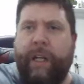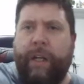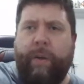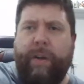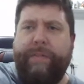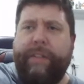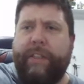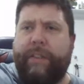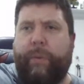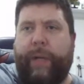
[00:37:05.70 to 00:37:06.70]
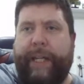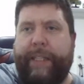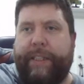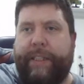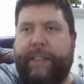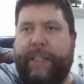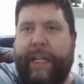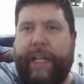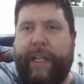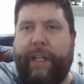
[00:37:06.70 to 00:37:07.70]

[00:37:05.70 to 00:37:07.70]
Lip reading: wonder if there's a way to see